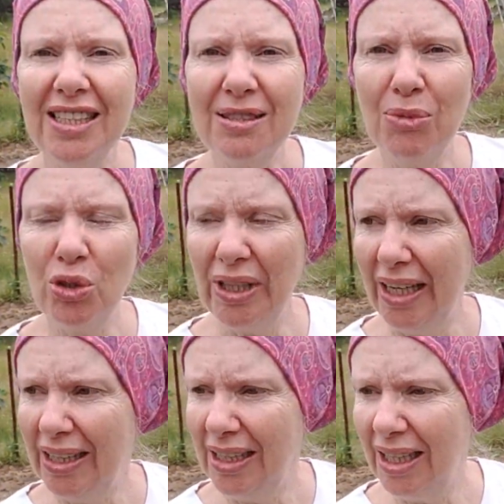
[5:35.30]
this
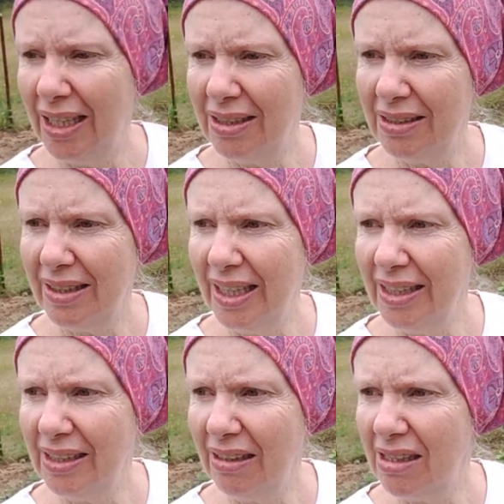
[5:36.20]
morning a thing
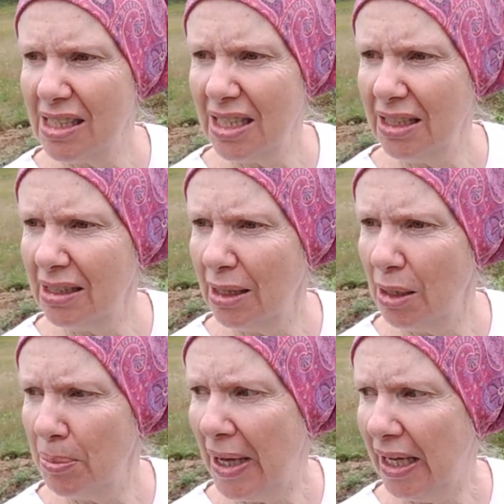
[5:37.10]
in The Guardian
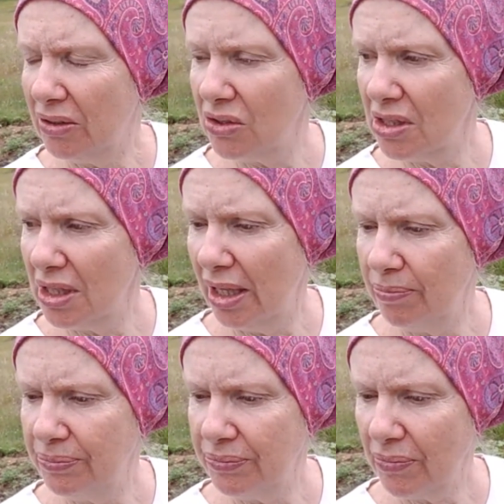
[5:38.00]
about
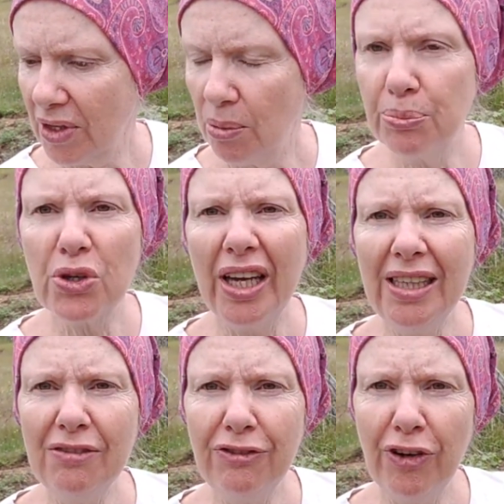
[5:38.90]

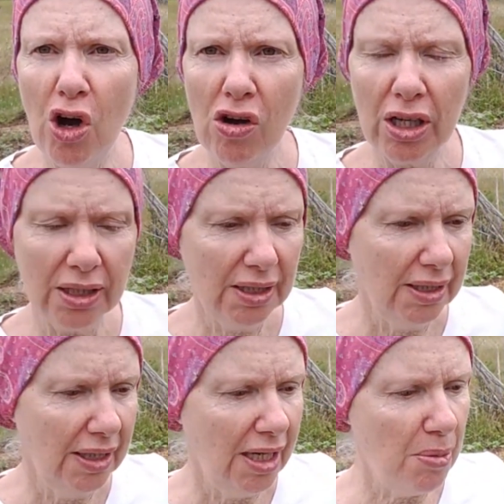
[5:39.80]
brain fog.
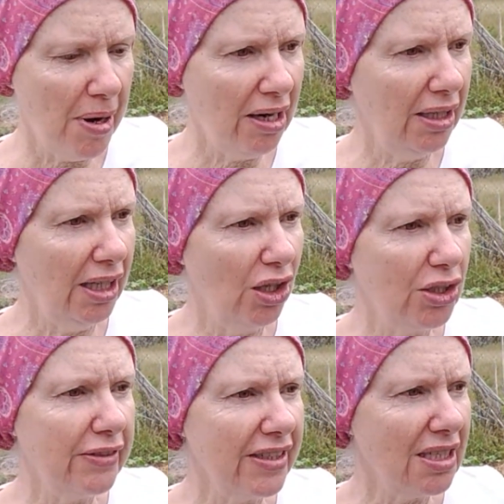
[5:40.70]
Apparently a
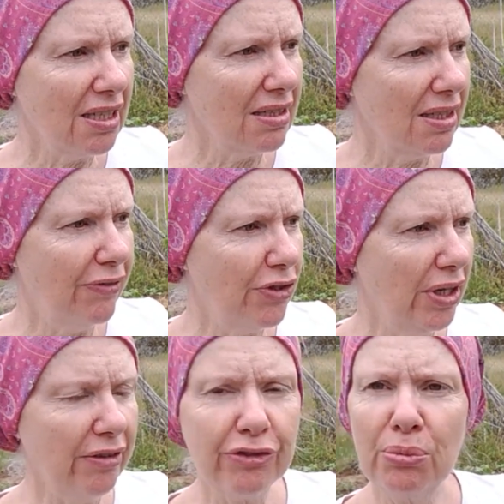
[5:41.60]
lot of us are
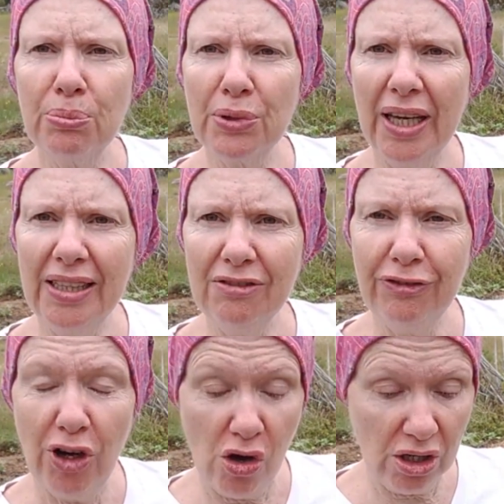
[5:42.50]
suffering from brain
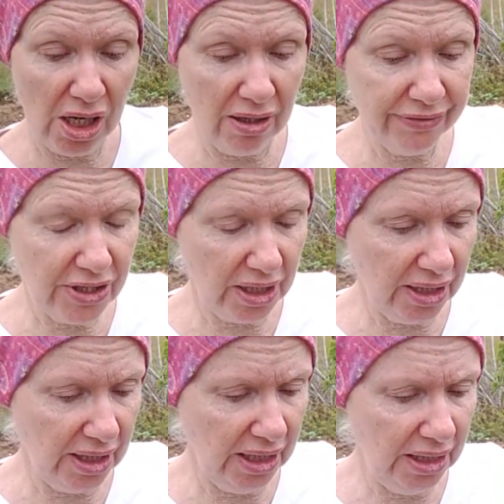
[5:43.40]
fog after
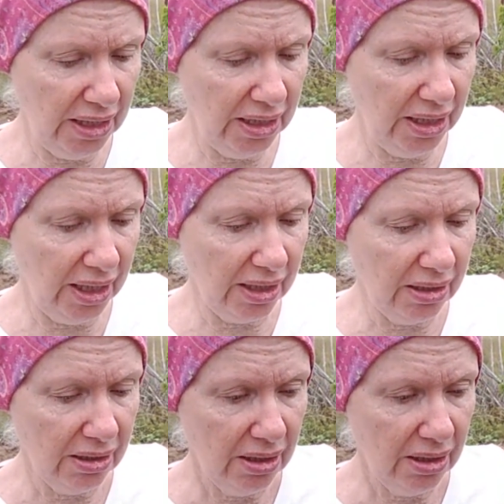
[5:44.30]
the